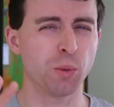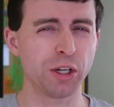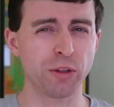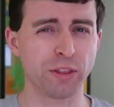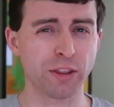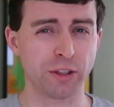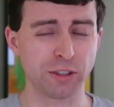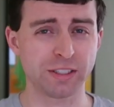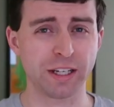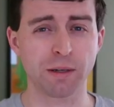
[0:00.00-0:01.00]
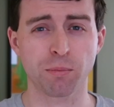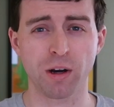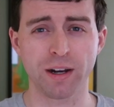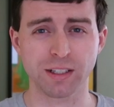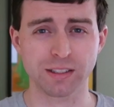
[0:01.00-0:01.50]
What do you think their second
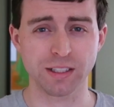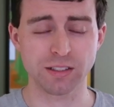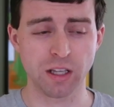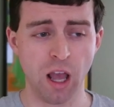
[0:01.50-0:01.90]
product is?